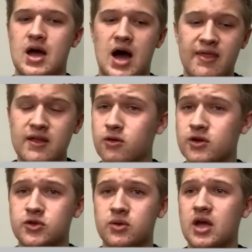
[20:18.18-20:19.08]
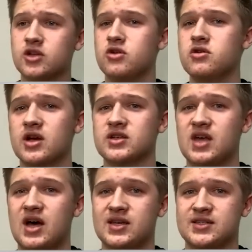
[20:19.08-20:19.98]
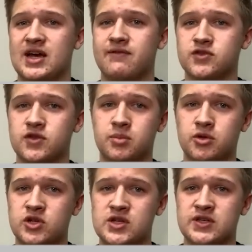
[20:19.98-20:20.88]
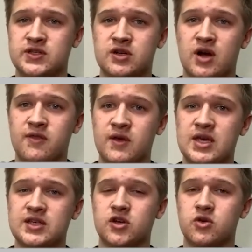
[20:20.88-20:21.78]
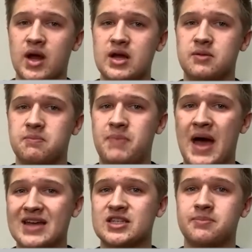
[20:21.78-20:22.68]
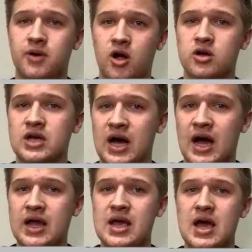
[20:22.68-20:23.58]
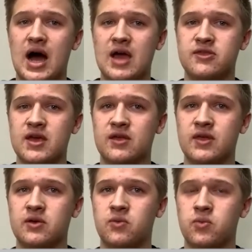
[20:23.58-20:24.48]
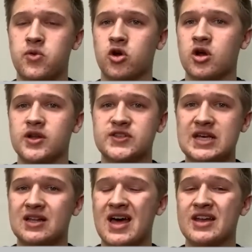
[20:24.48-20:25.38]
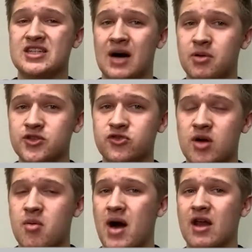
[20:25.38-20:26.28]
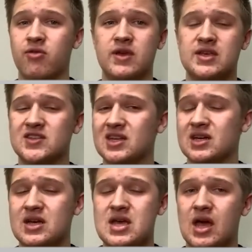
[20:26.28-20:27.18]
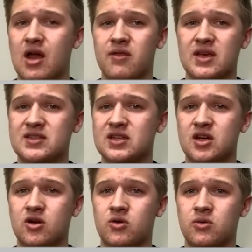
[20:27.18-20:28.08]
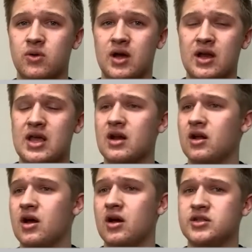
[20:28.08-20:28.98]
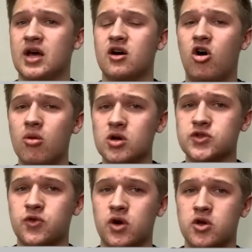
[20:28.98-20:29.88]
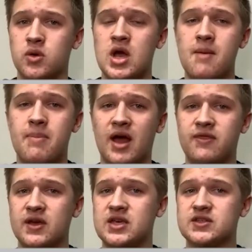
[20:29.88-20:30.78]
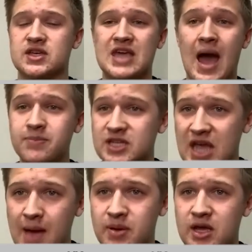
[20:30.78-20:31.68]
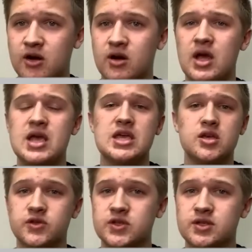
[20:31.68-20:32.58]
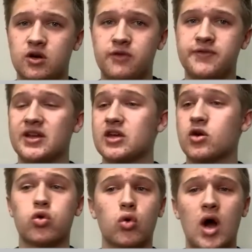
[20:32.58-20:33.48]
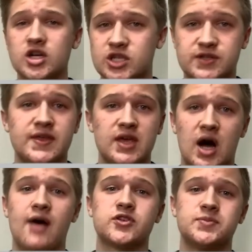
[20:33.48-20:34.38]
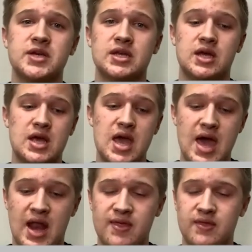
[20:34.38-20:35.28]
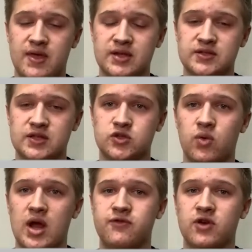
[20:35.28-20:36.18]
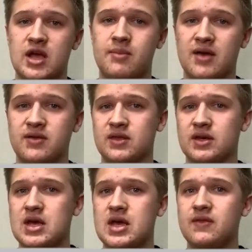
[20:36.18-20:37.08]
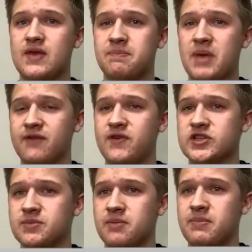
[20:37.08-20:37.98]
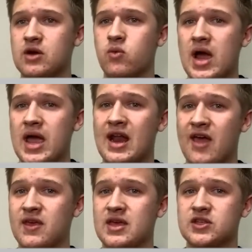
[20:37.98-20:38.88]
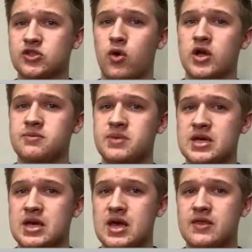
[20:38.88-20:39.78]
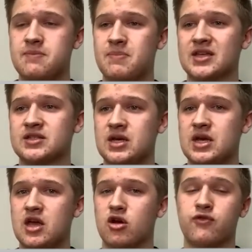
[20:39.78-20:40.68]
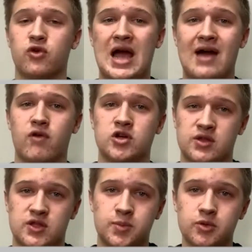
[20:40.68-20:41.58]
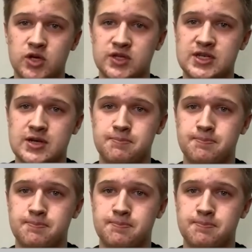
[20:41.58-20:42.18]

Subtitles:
I think Lourdes Gurriel Jr. has the highest average for the Blue Jays this year. I think he's a great bat to ball guy. I think that you're going to see a lot of doubles from him. I don't think he's going to go and hit a ton of homers for you, but I think he's a gap to gap hitter. He uses the whole field. He crushes the off speed. And I think that's great for him. I think that benefits him in a big way. And I think he's going to be the best hitter for average on this Blue Jays team.